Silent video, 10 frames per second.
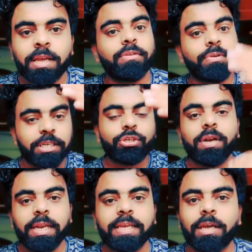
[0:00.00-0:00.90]
The rest all
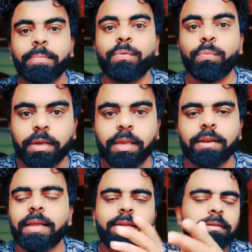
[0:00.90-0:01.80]
links have been
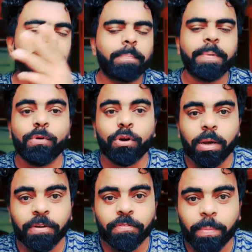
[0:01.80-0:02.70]
working, like people are
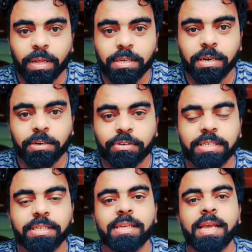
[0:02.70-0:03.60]
coming from other
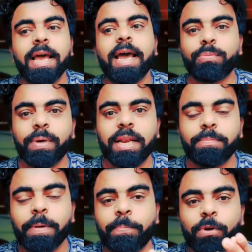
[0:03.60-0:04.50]
countries as well as
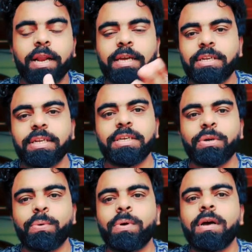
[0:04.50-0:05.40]
people are actually, you
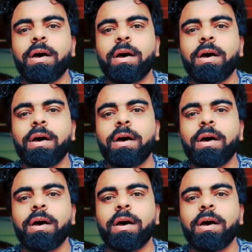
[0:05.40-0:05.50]
know,